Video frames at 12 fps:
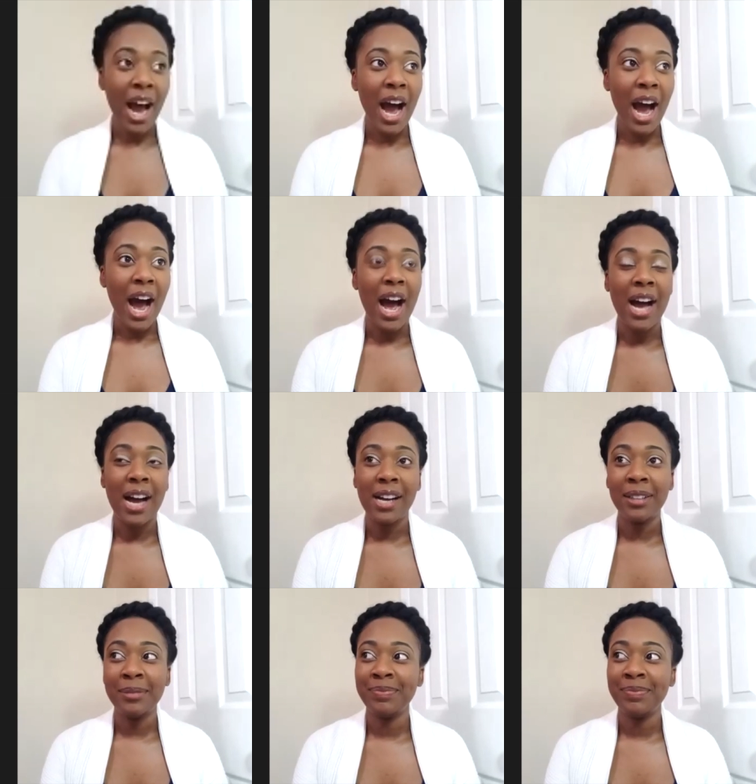
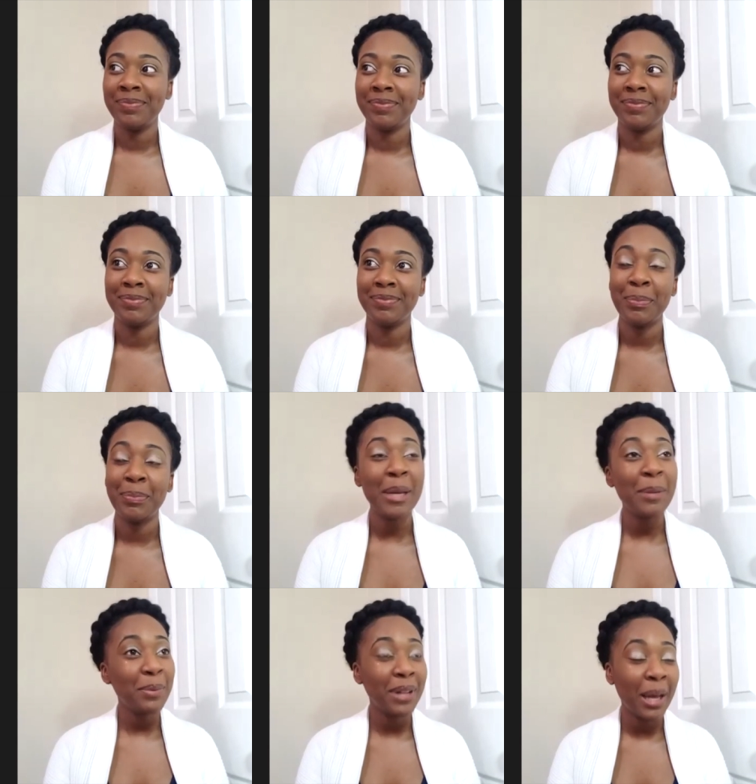Um,
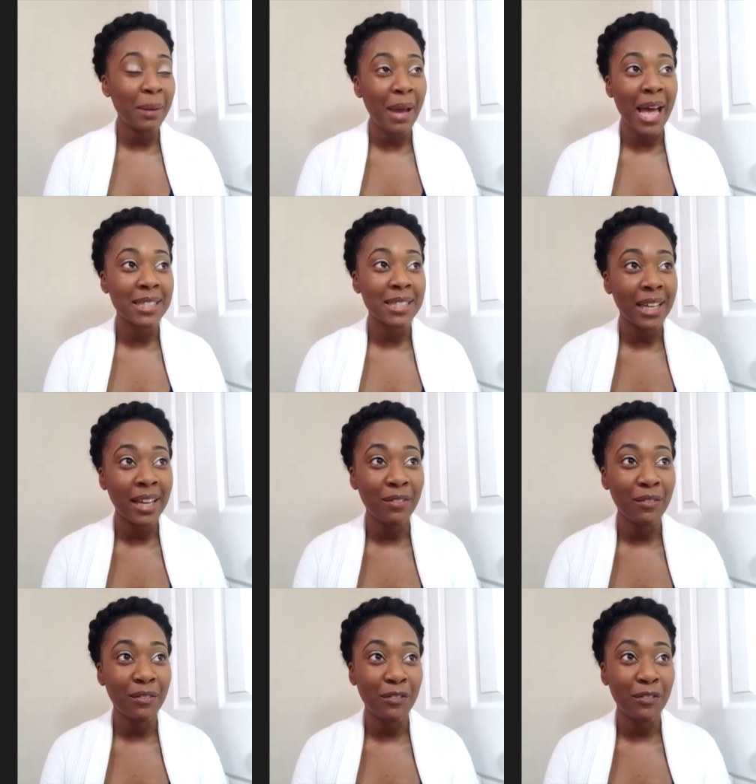people kept asking
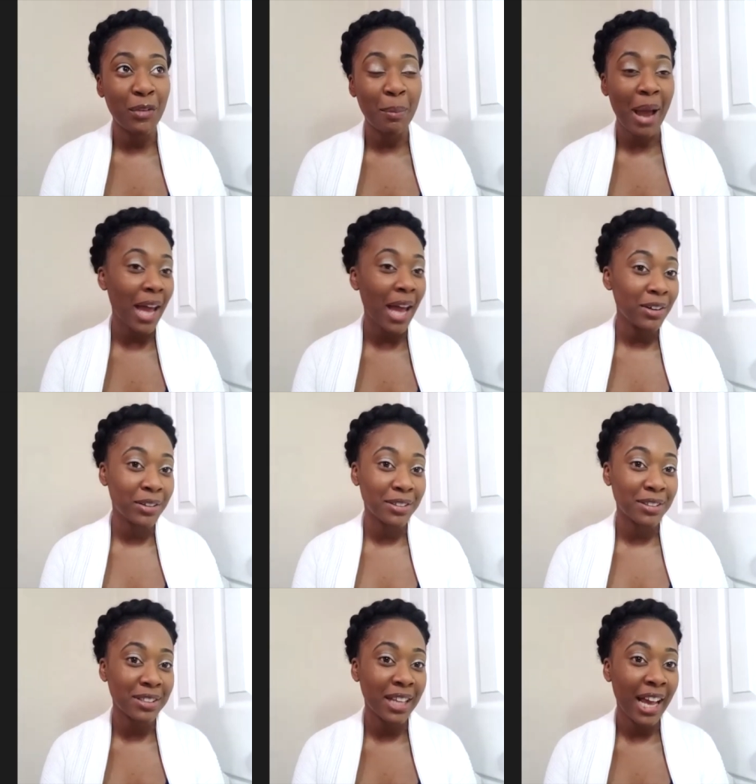for patterns
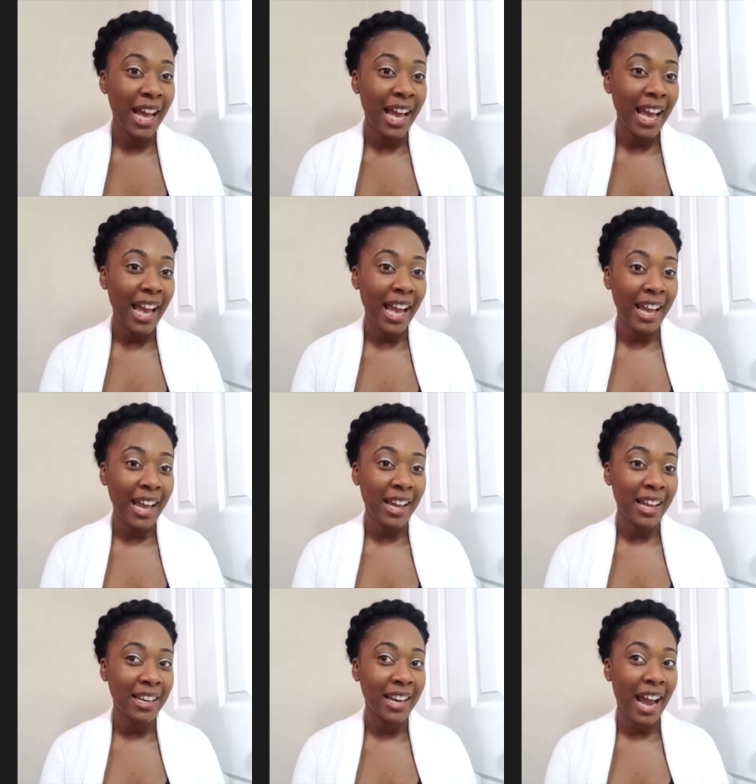
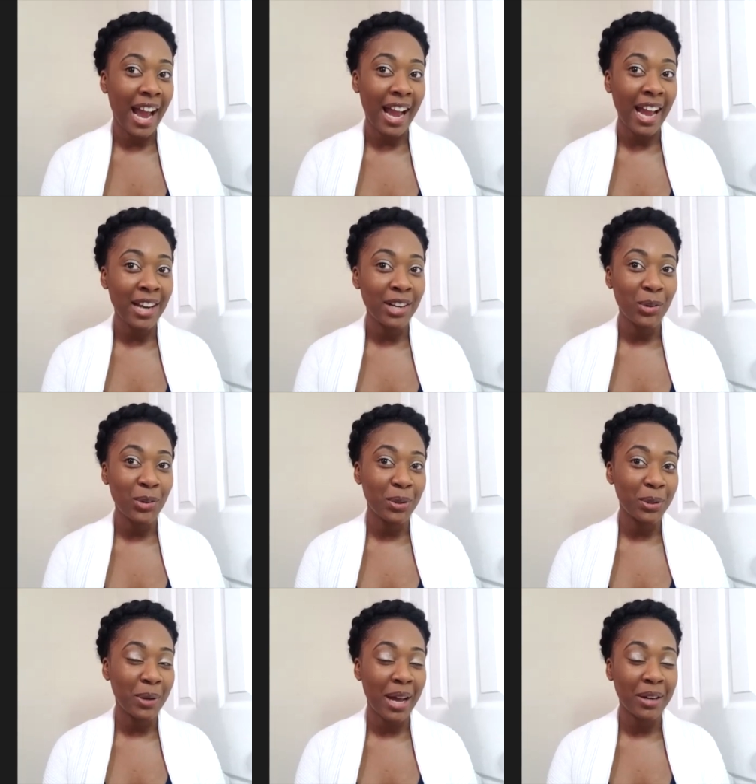and I had no
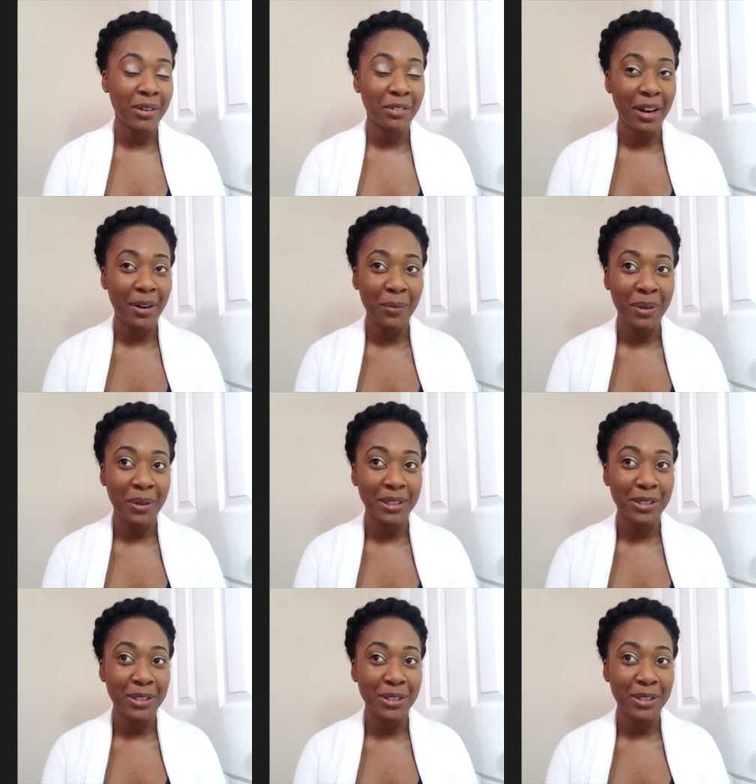clue how to write one.